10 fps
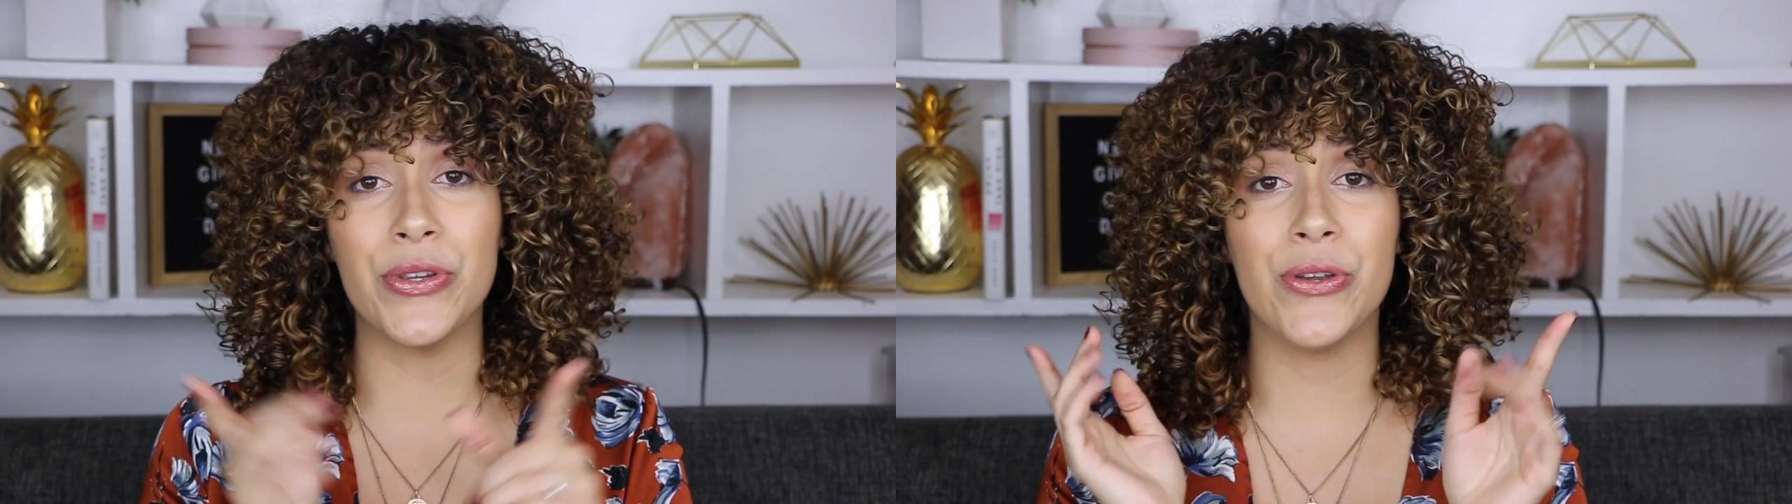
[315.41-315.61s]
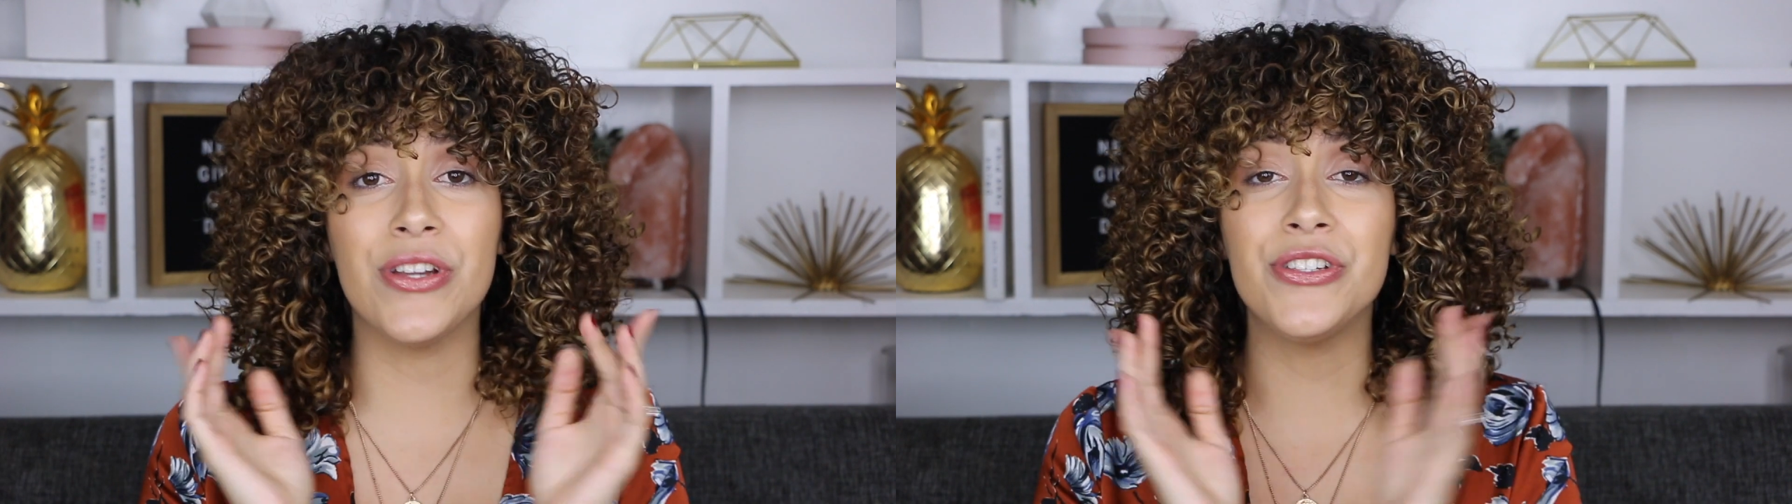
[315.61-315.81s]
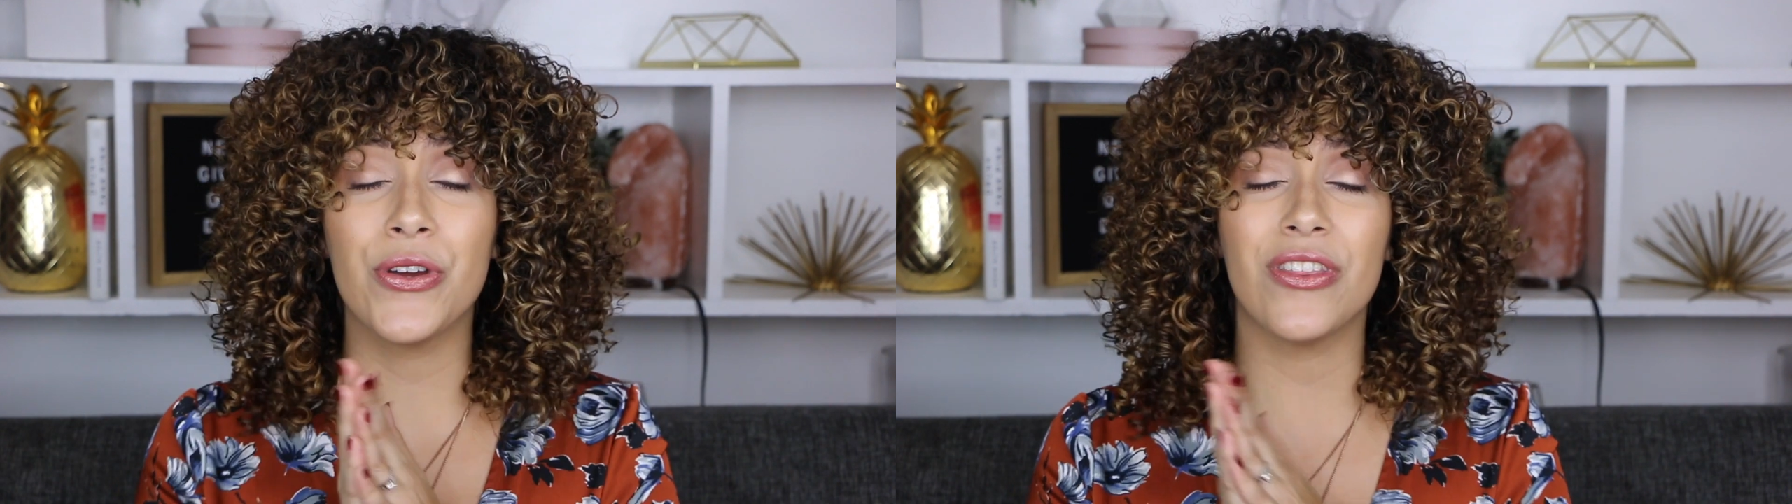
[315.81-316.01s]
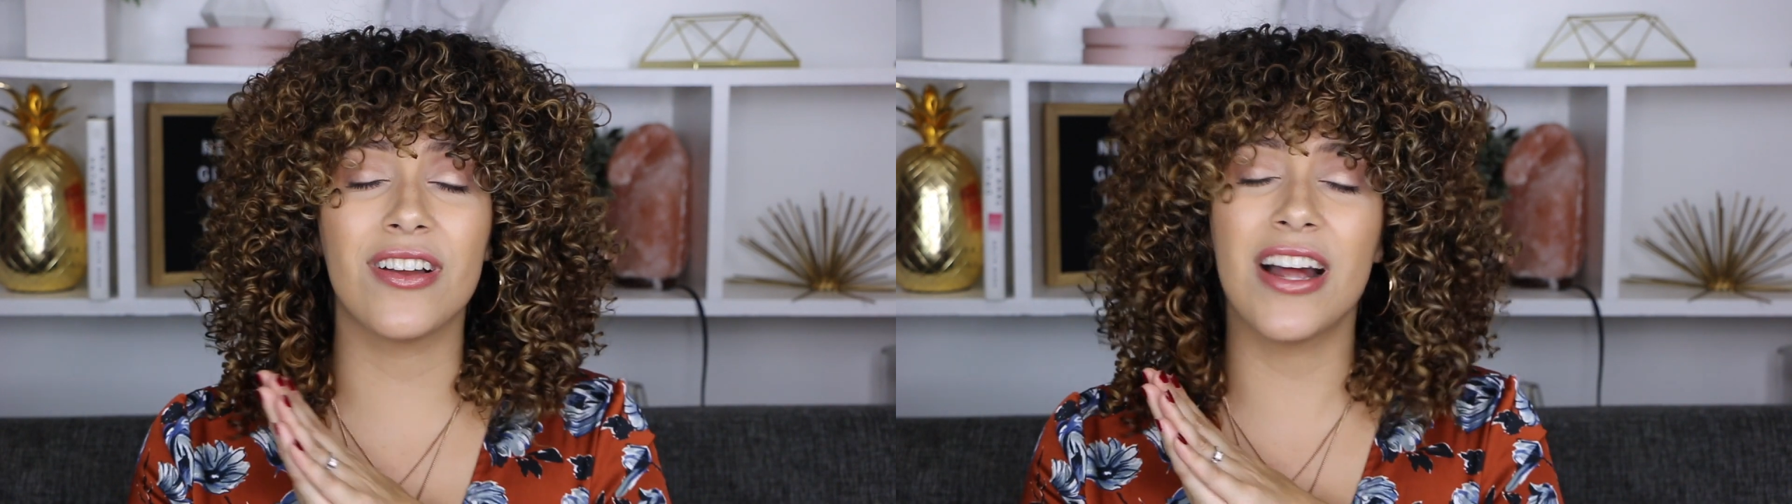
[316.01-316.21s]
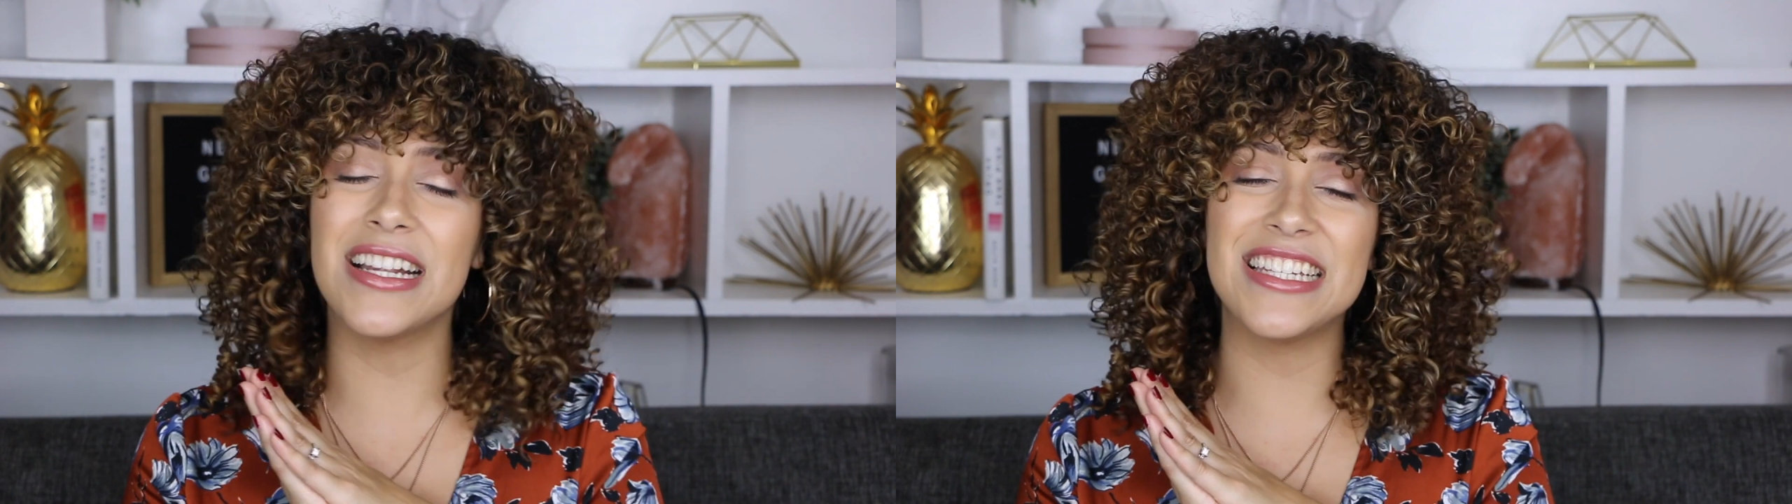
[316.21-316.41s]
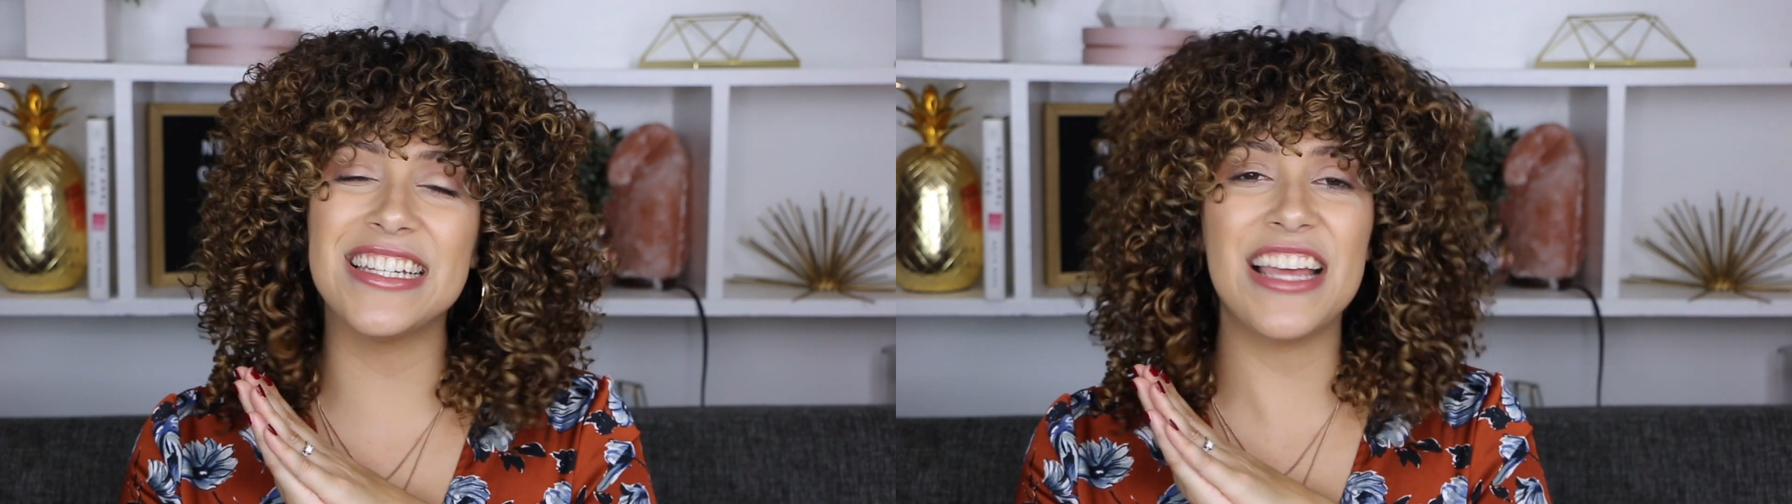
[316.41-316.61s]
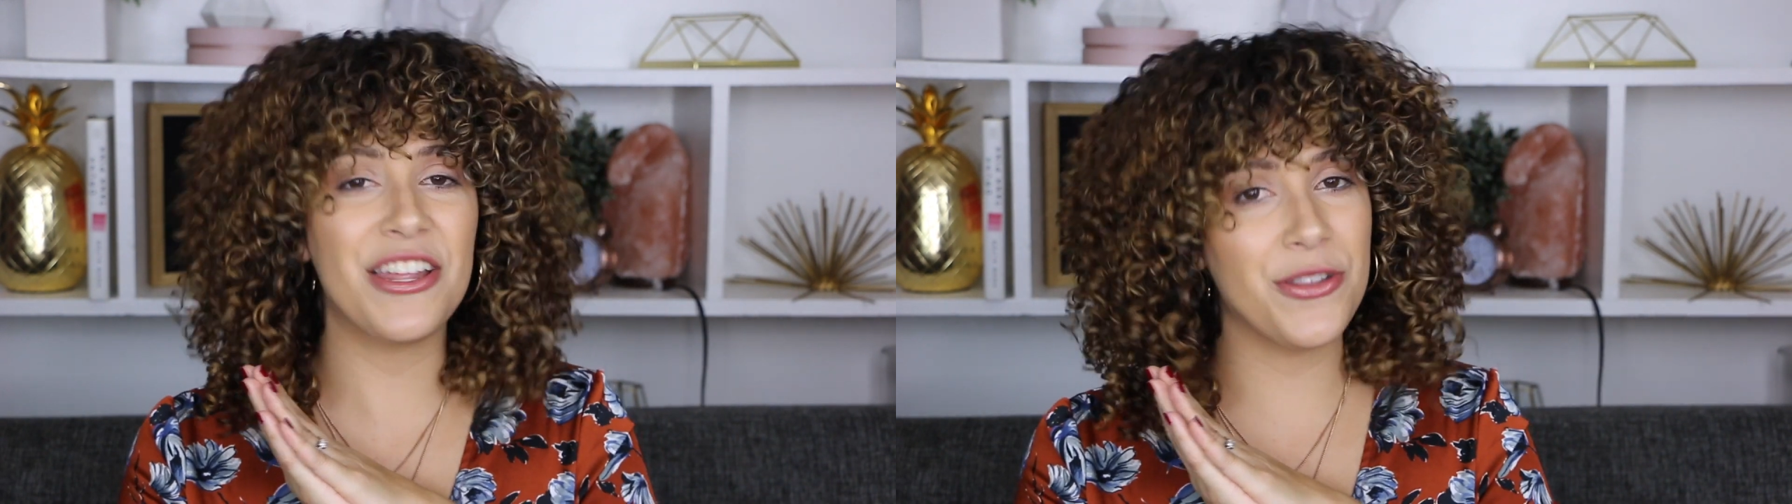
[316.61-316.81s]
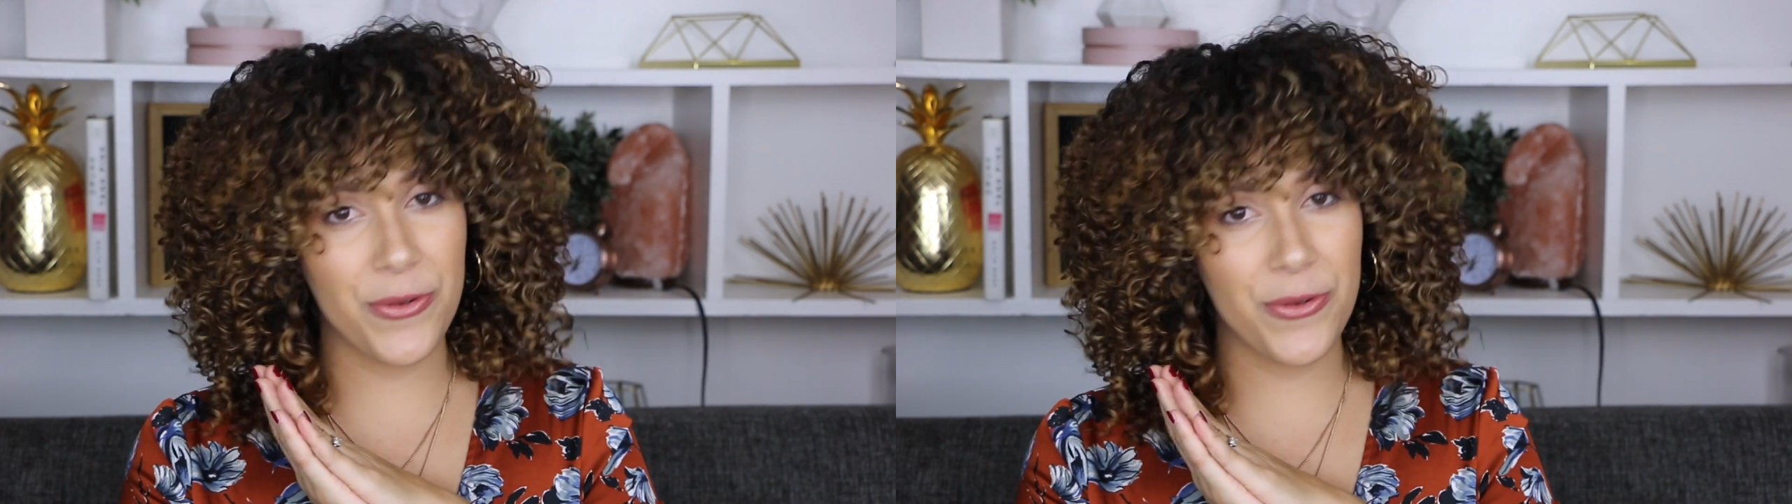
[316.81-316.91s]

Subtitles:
and you enjoy the content,